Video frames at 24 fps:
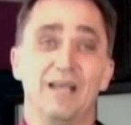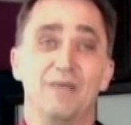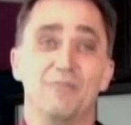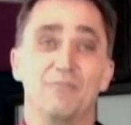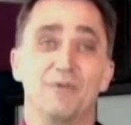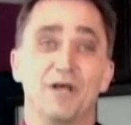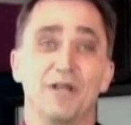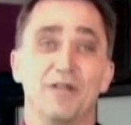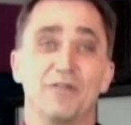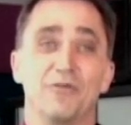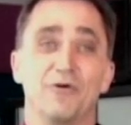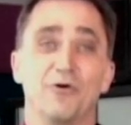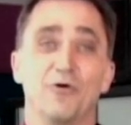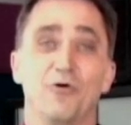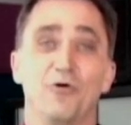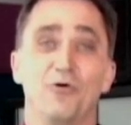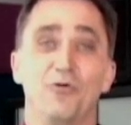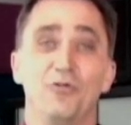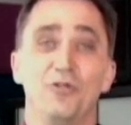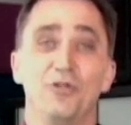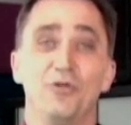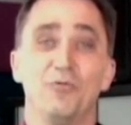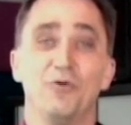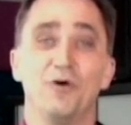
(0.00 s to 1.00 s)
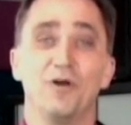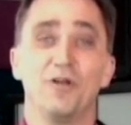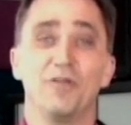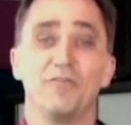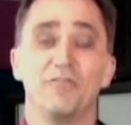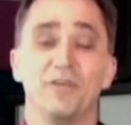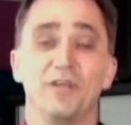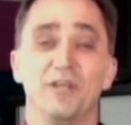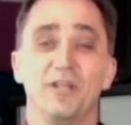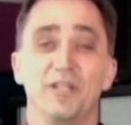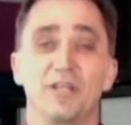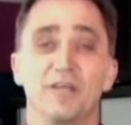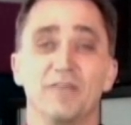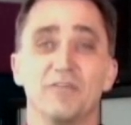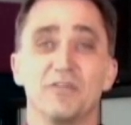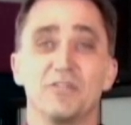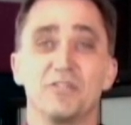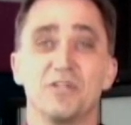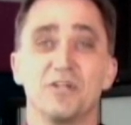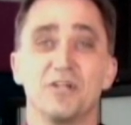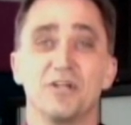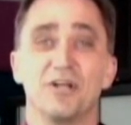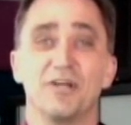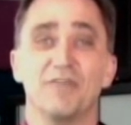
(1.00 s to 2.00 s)
But the only one of any of
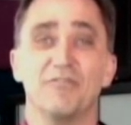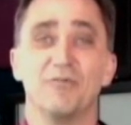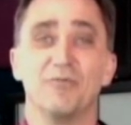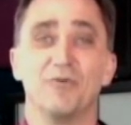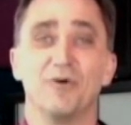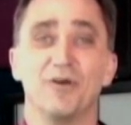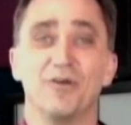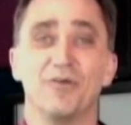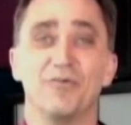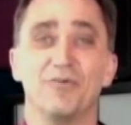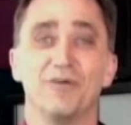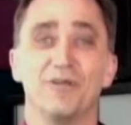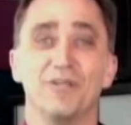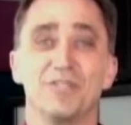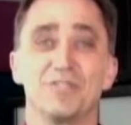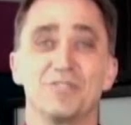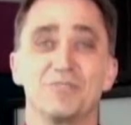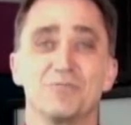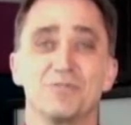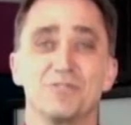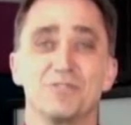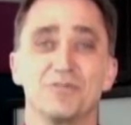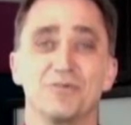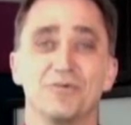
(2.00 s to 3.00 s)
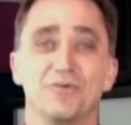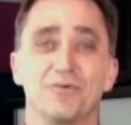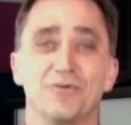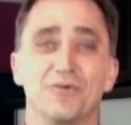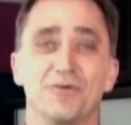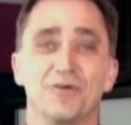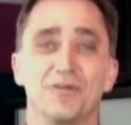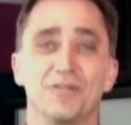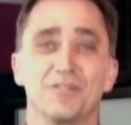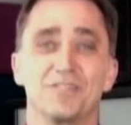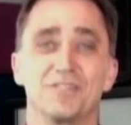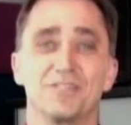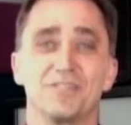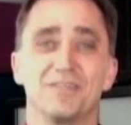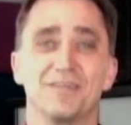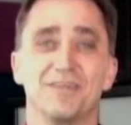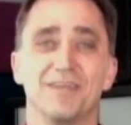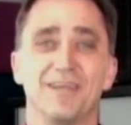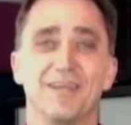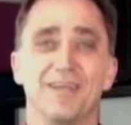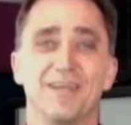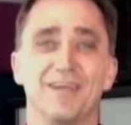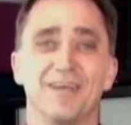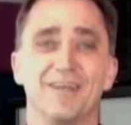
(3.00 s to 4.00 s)
us that had ever won a race was the horse.
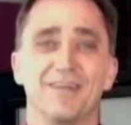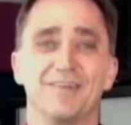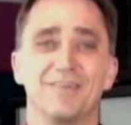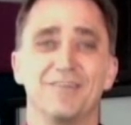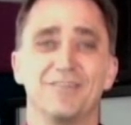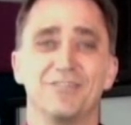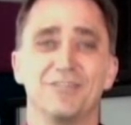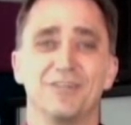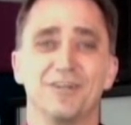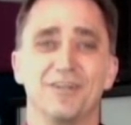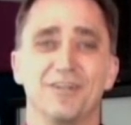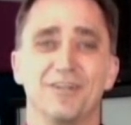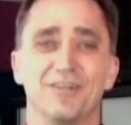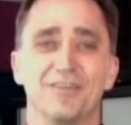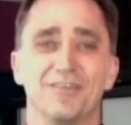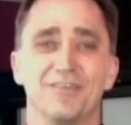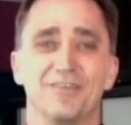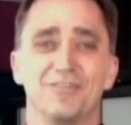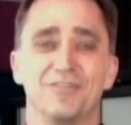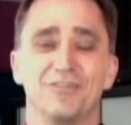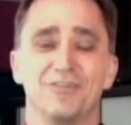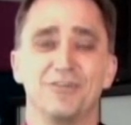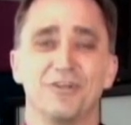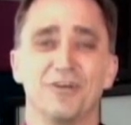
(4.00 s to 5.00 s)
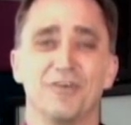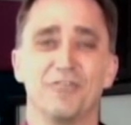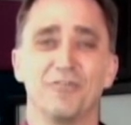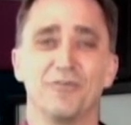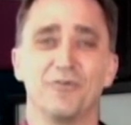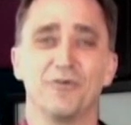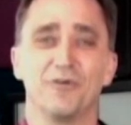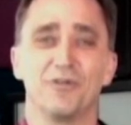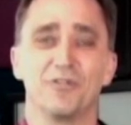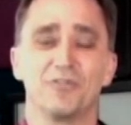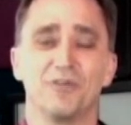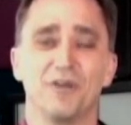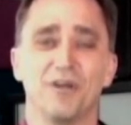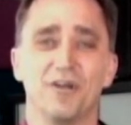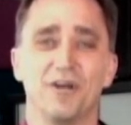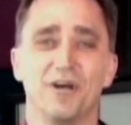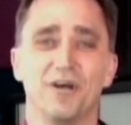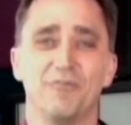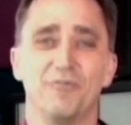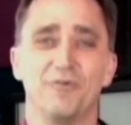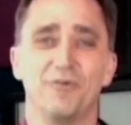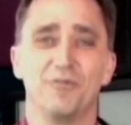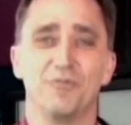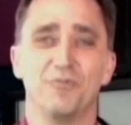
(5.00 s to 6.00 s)
And sure enough, the horse ran
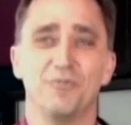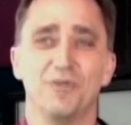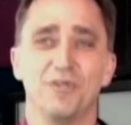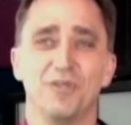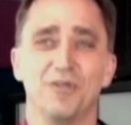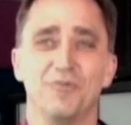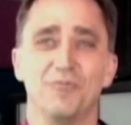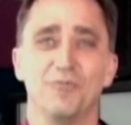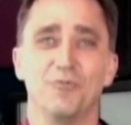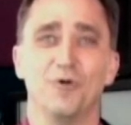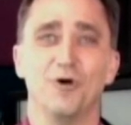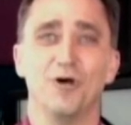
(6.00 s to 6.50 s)
off with me and